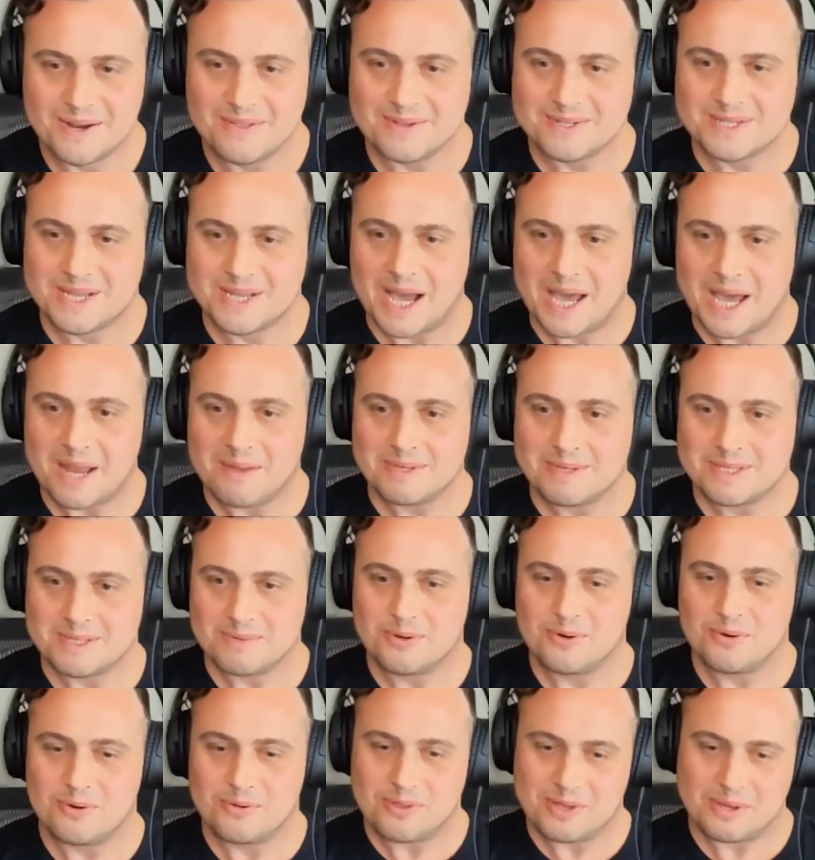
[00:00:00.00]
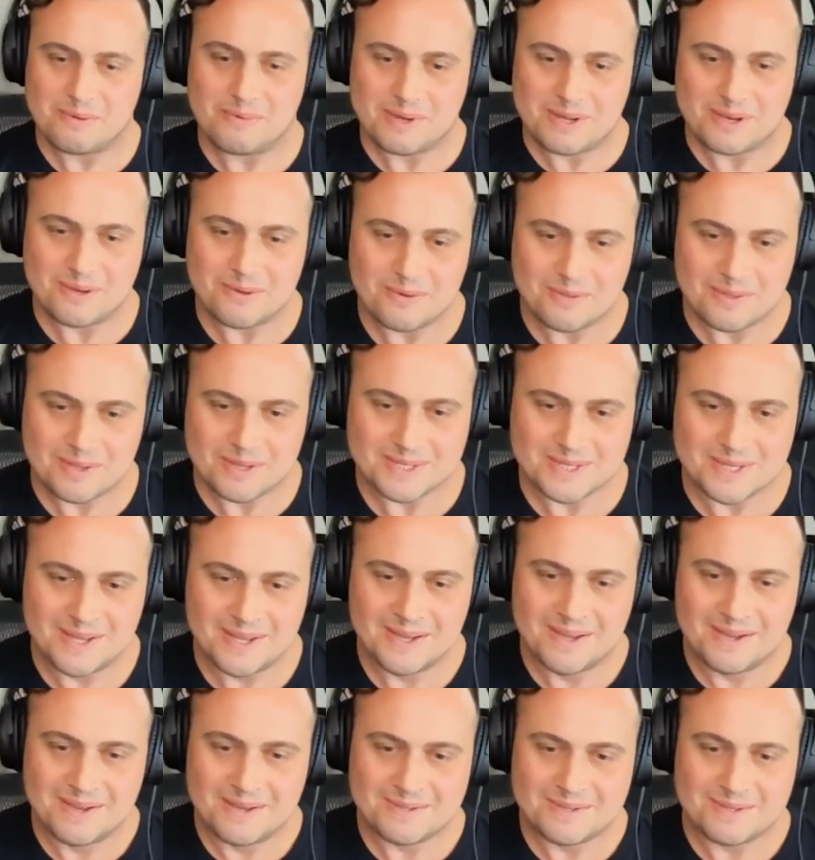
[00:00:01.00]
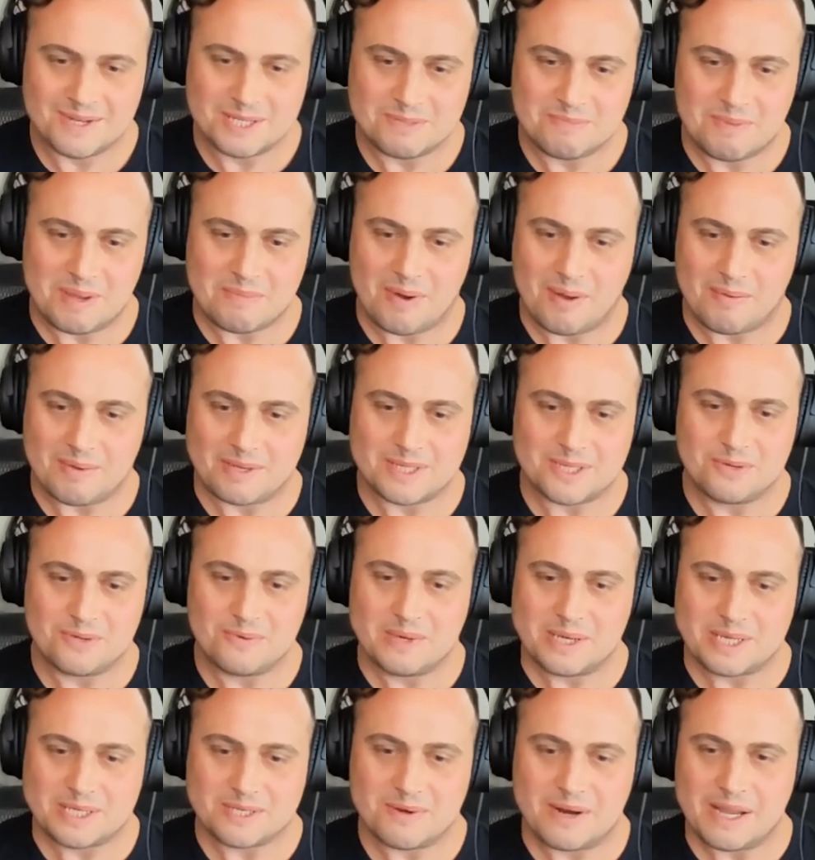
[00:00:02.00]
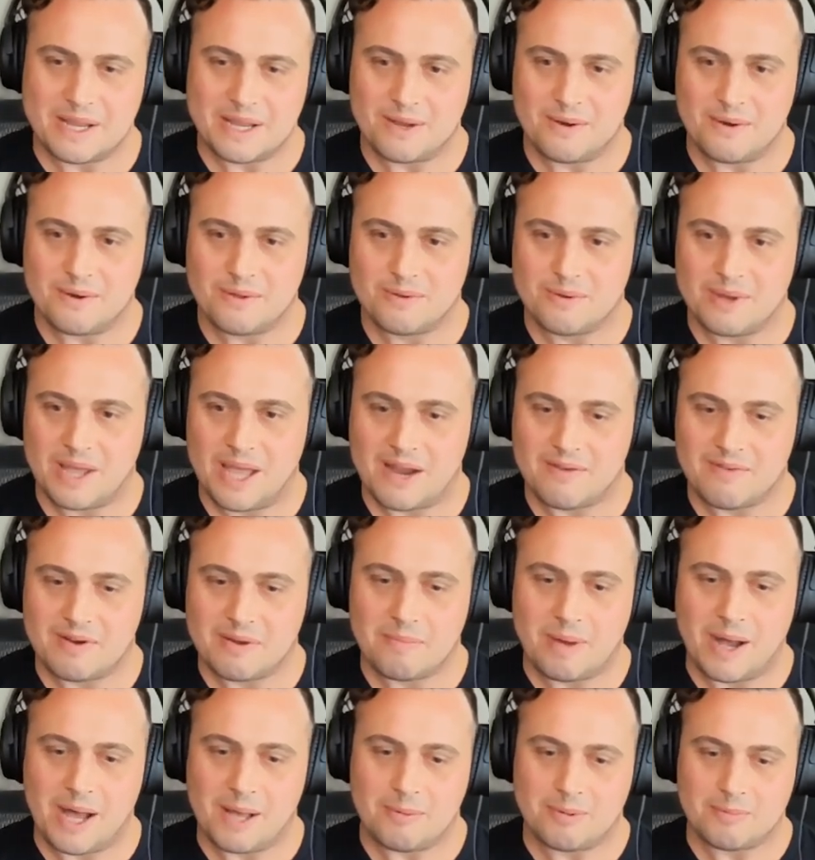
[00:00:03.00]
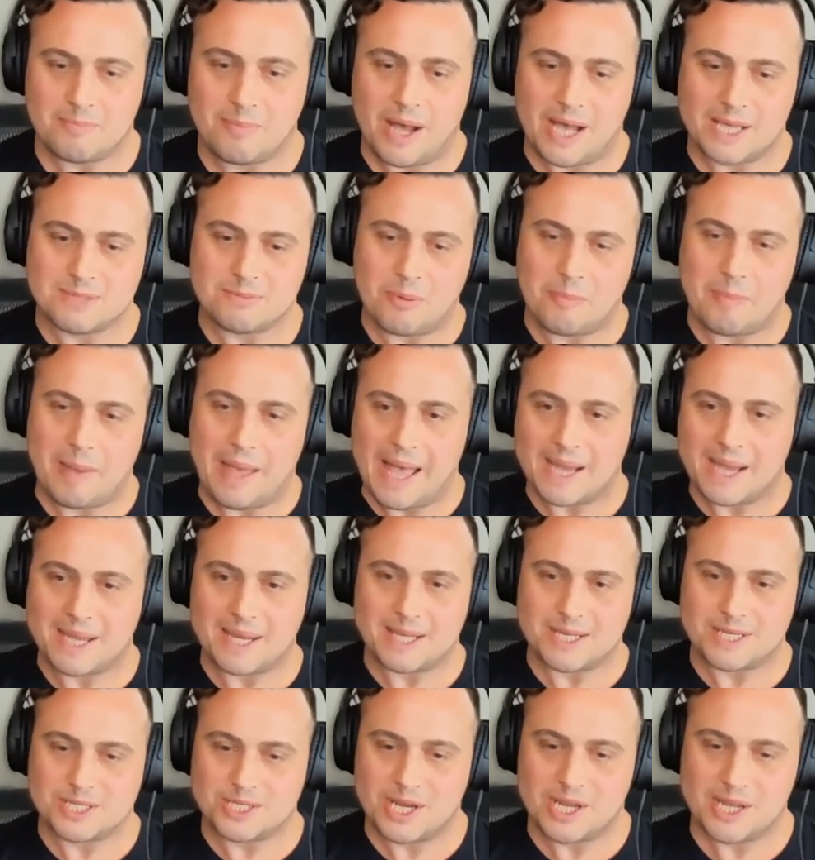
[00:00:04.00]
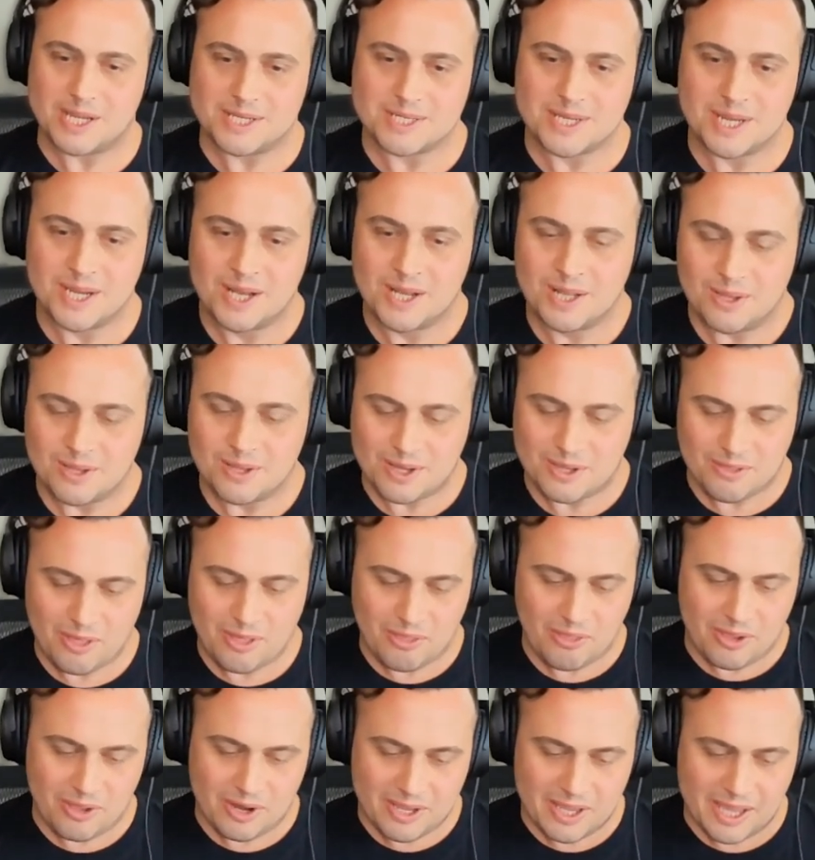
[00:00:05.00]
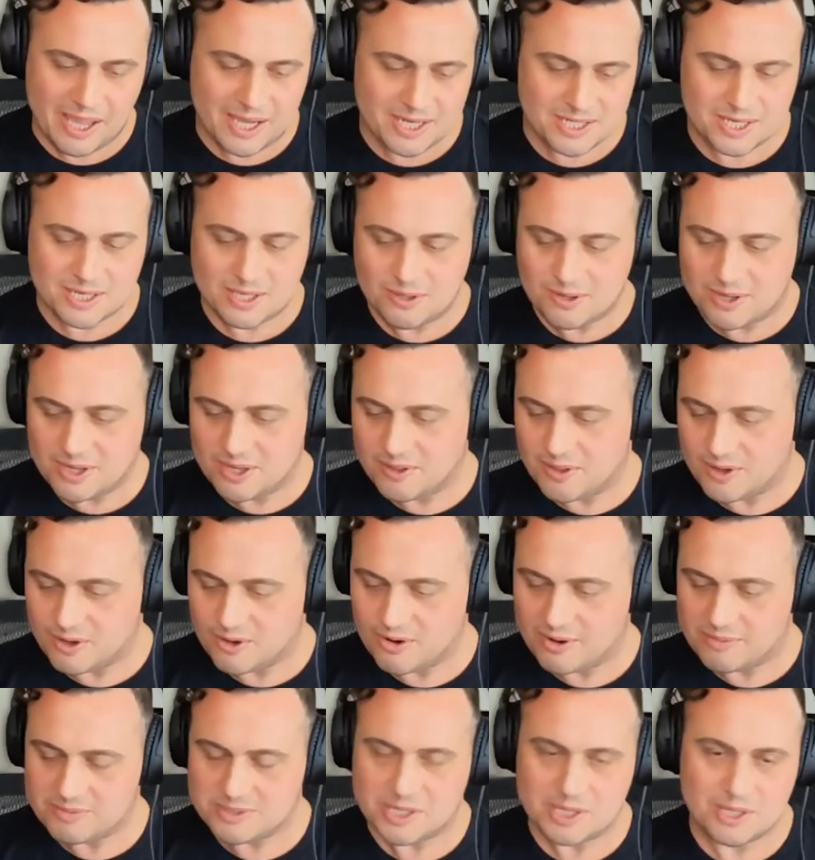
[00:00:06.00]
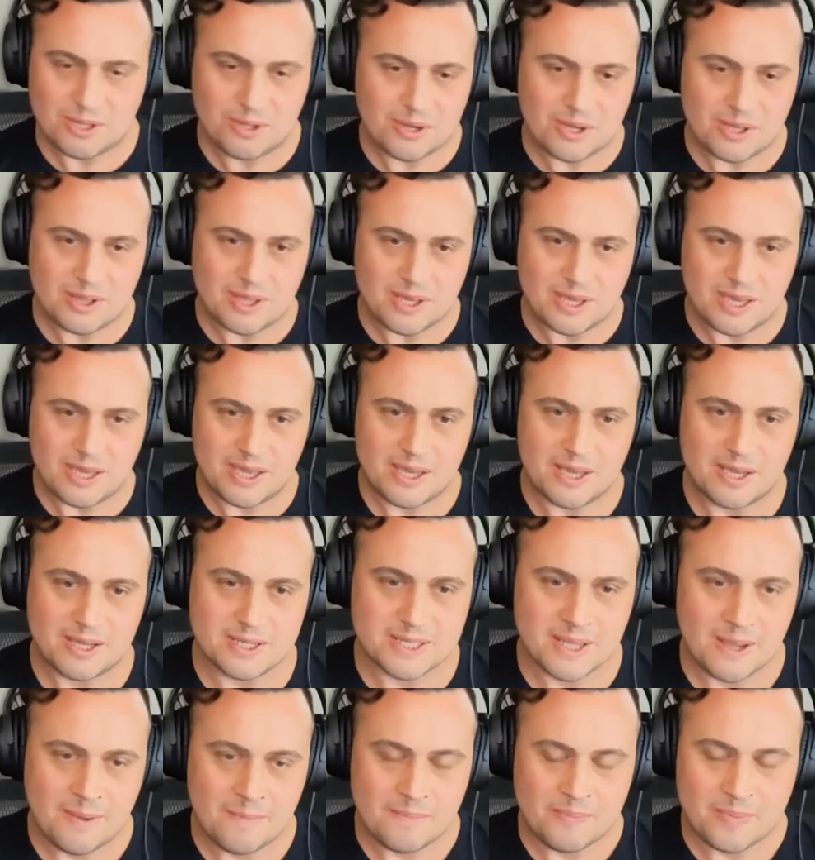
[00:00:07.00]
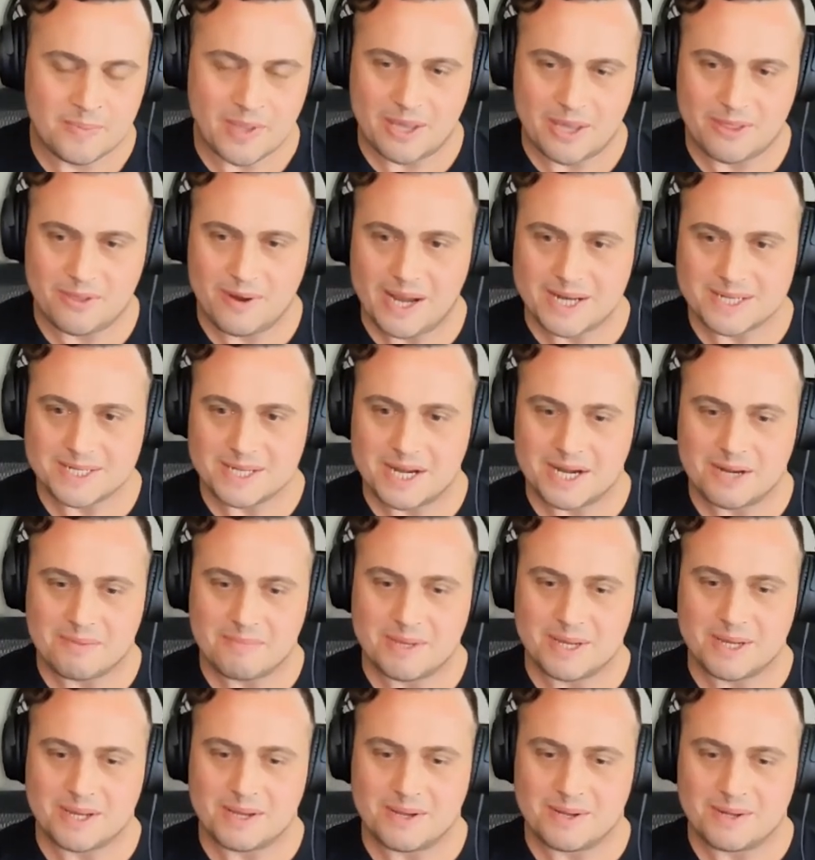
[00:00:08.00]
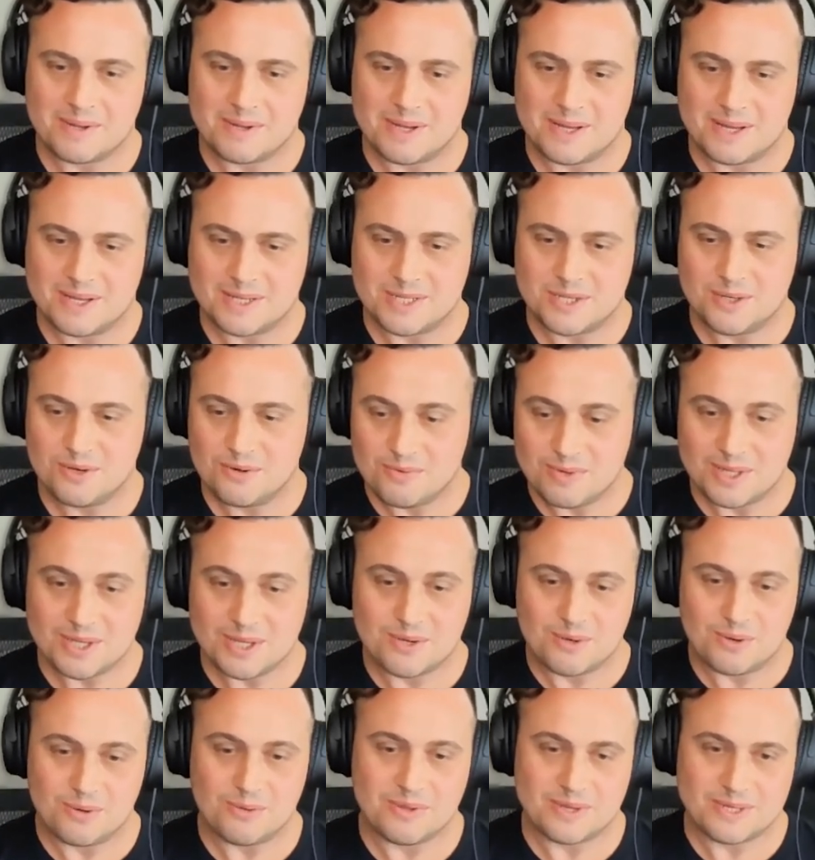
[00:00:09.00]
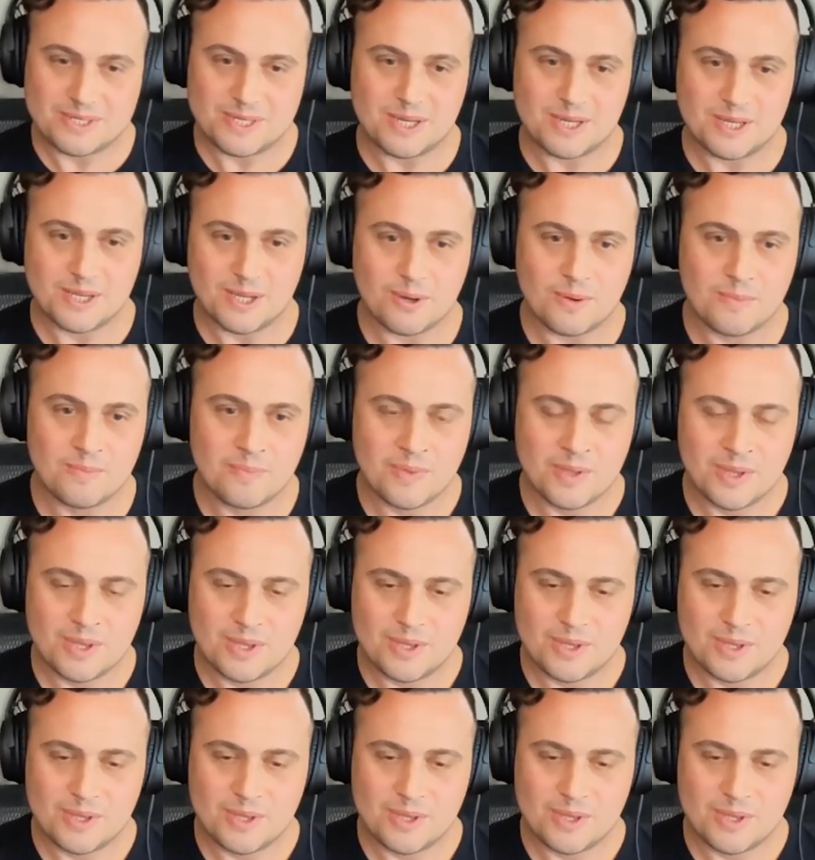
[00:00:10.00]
There's got to be some cool thing we can do with this. So I spent probably two weeks straight going through every possible packet exchange, looking at the authentication, looking at the encryption, looking at the keys, and there actually ended up being a, a two really cool things you can do.